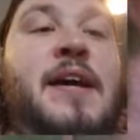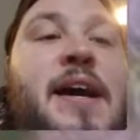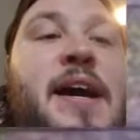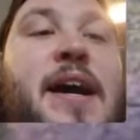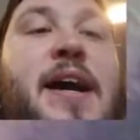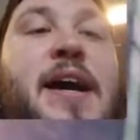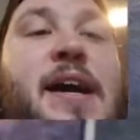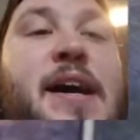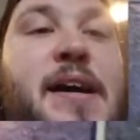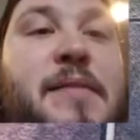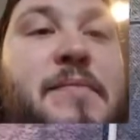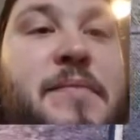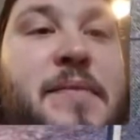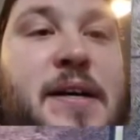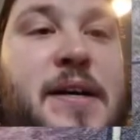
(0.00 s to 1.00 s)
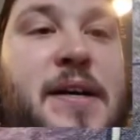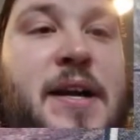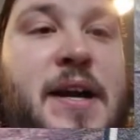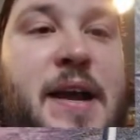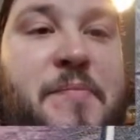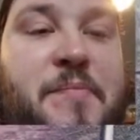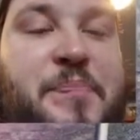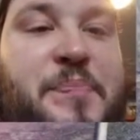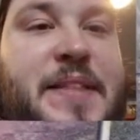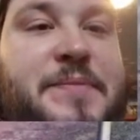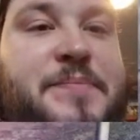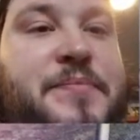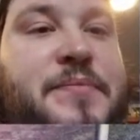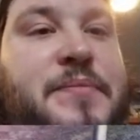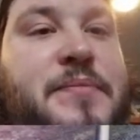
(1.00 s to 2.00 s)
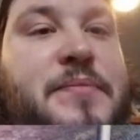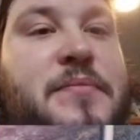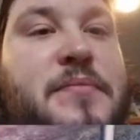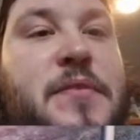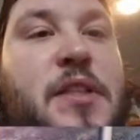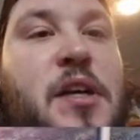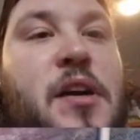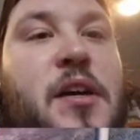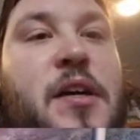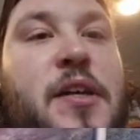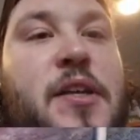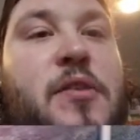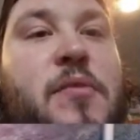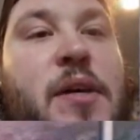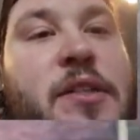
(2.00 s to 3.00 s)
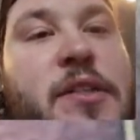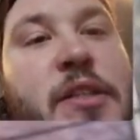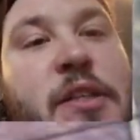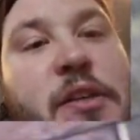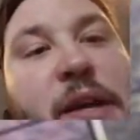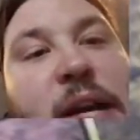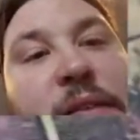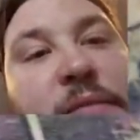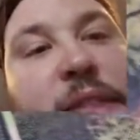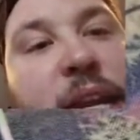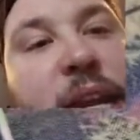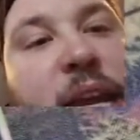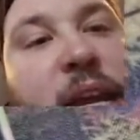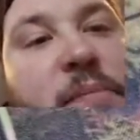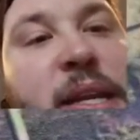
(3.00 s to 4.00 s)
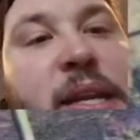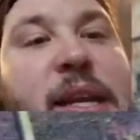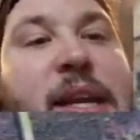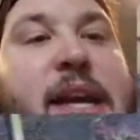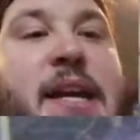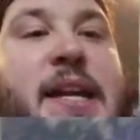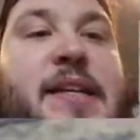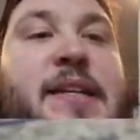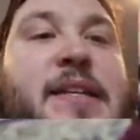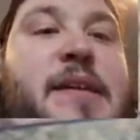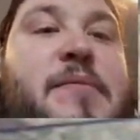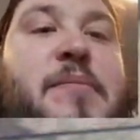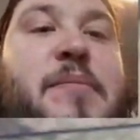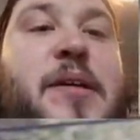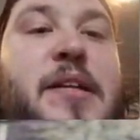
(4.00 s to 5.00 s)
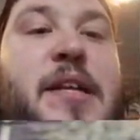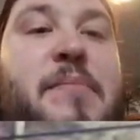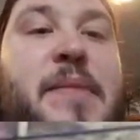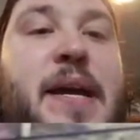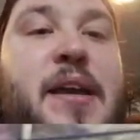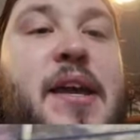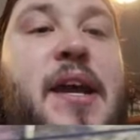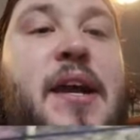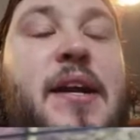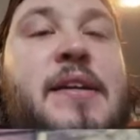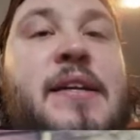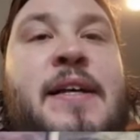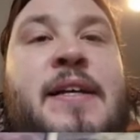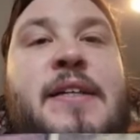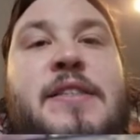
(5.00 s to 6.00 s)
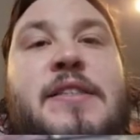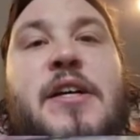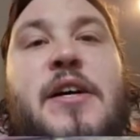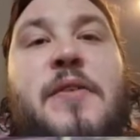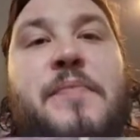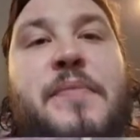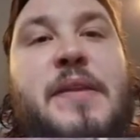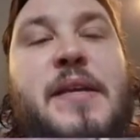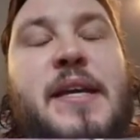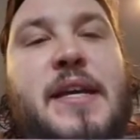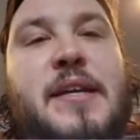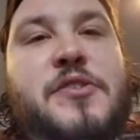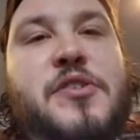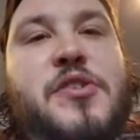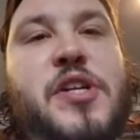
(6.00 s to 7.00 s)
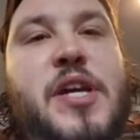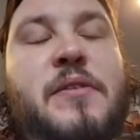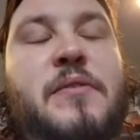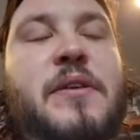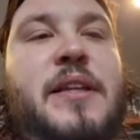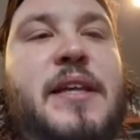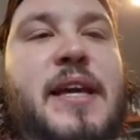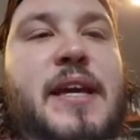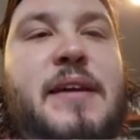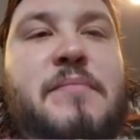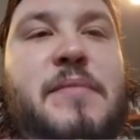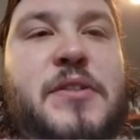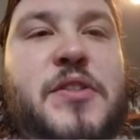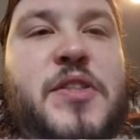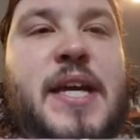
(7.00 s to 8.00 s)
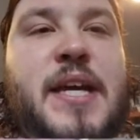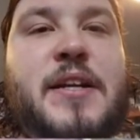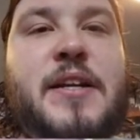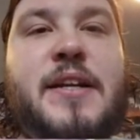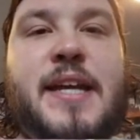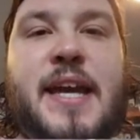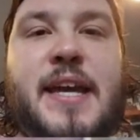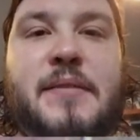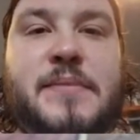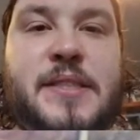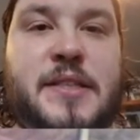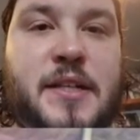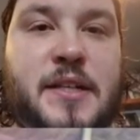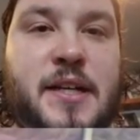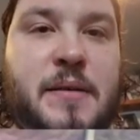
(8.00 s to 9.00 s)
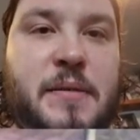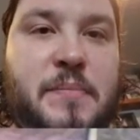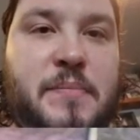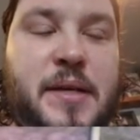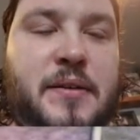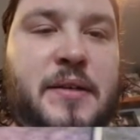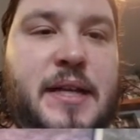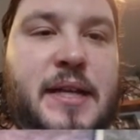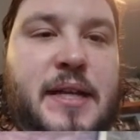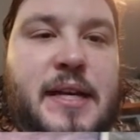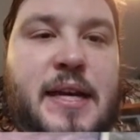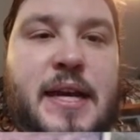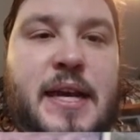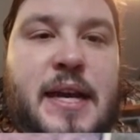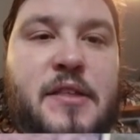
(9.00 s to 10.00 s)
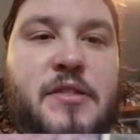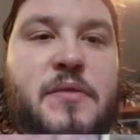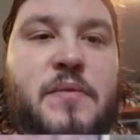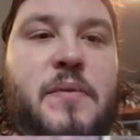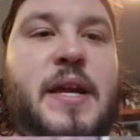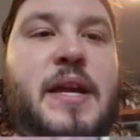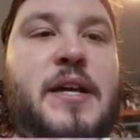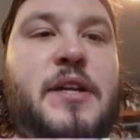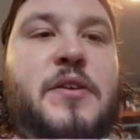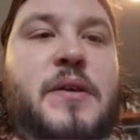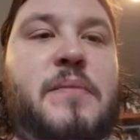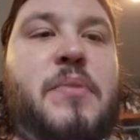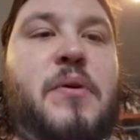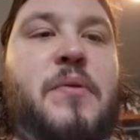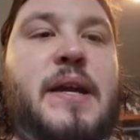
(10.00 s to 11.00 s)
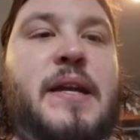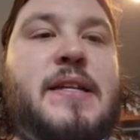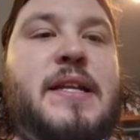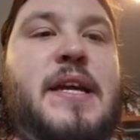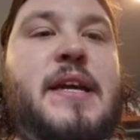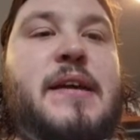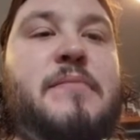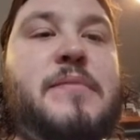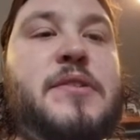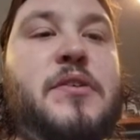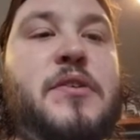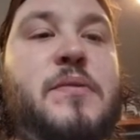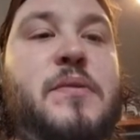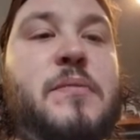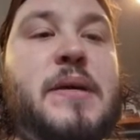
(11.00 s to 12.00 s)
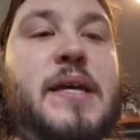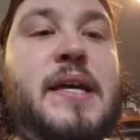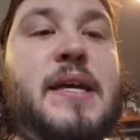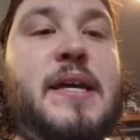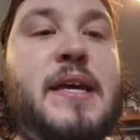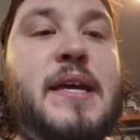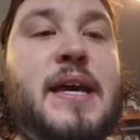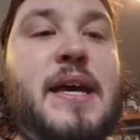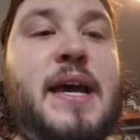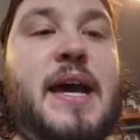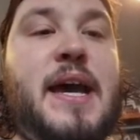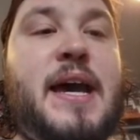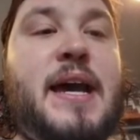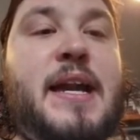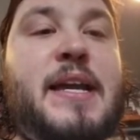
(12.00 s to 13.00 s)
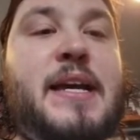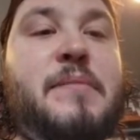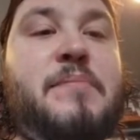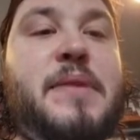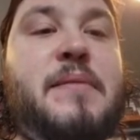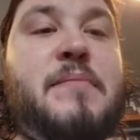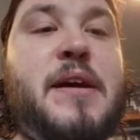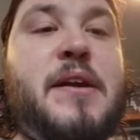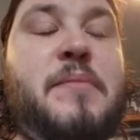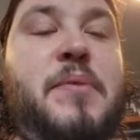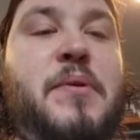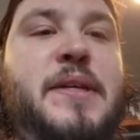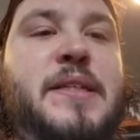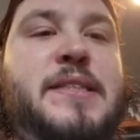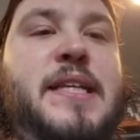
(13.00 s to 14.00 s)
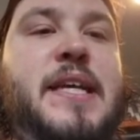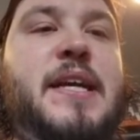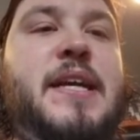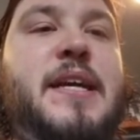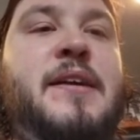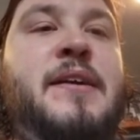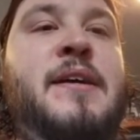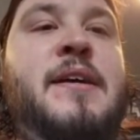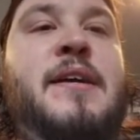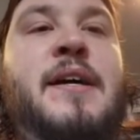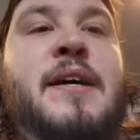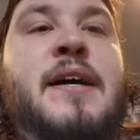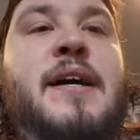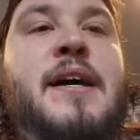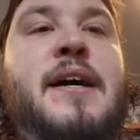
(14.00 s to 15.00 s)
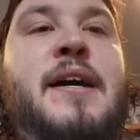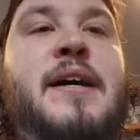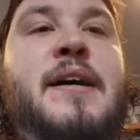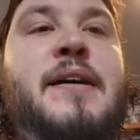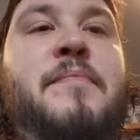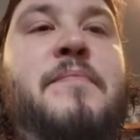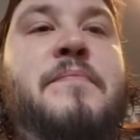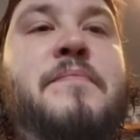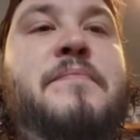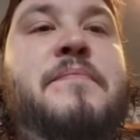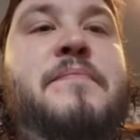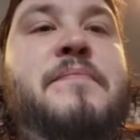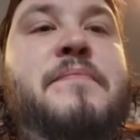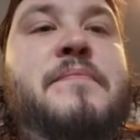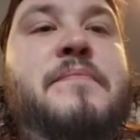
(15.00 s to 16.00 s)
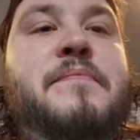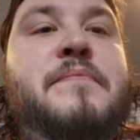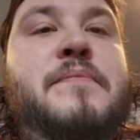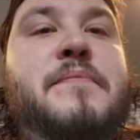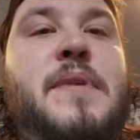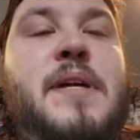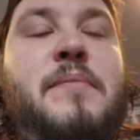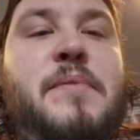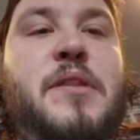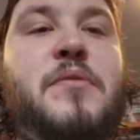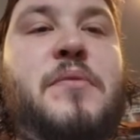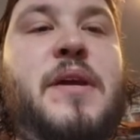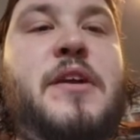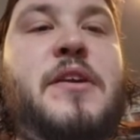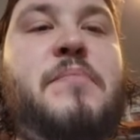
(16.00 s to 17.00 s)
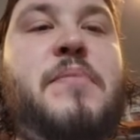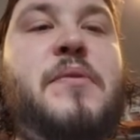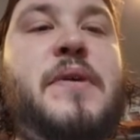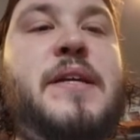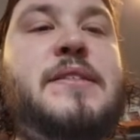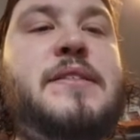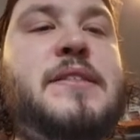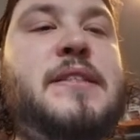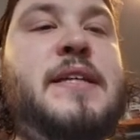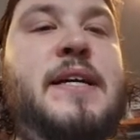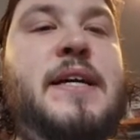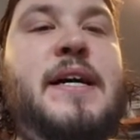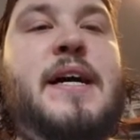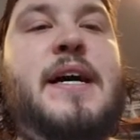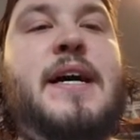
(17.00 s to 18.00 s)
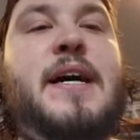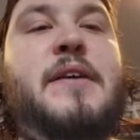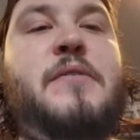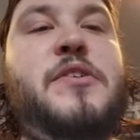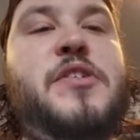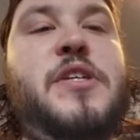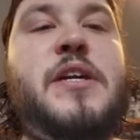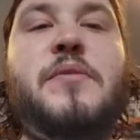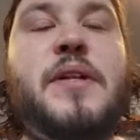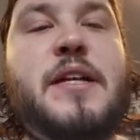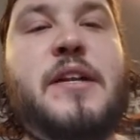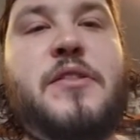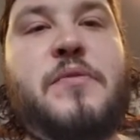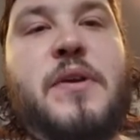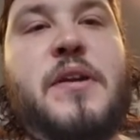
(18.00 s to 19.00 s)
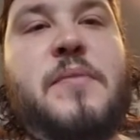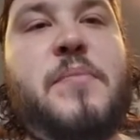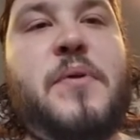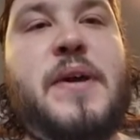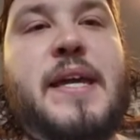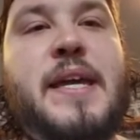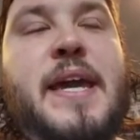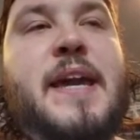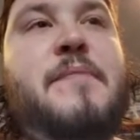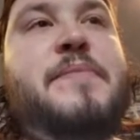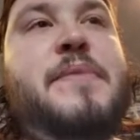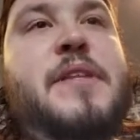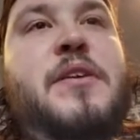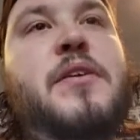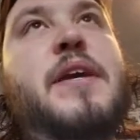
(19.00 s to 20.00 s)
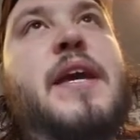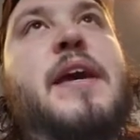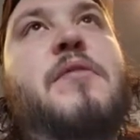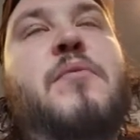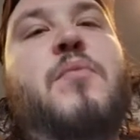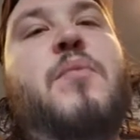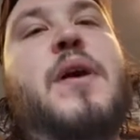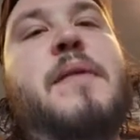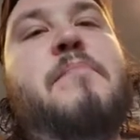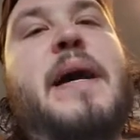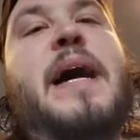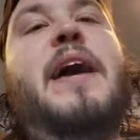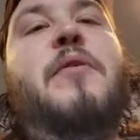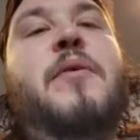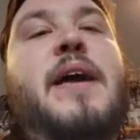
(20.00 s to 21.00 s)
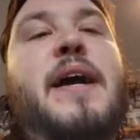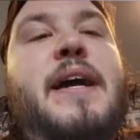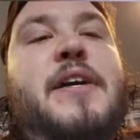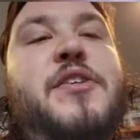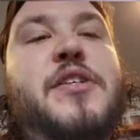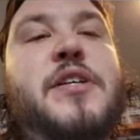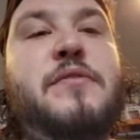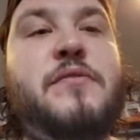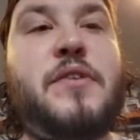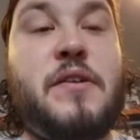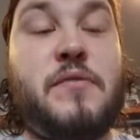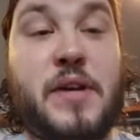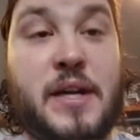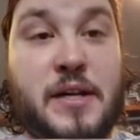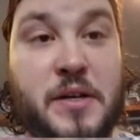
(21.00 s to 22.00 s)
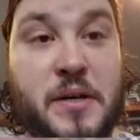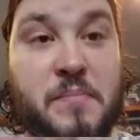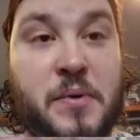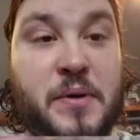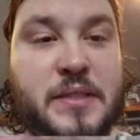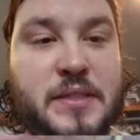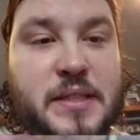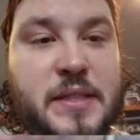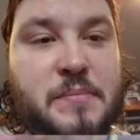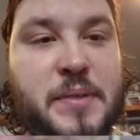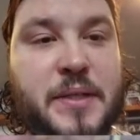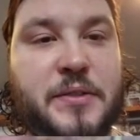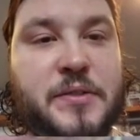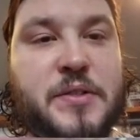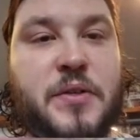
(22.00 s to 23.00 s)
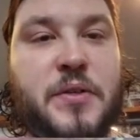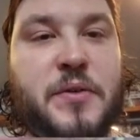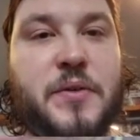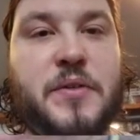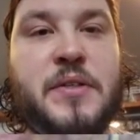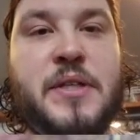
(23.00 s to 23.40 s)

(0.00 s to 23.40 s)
All right. You also have the name indicated in team ability back here. So generally, most standard games, you're going to be building a 300-point team. So you will be adding up the amount of points here up to 300 points, which generally in a 300-point game, you get 1 power action for every 100 points of the build total.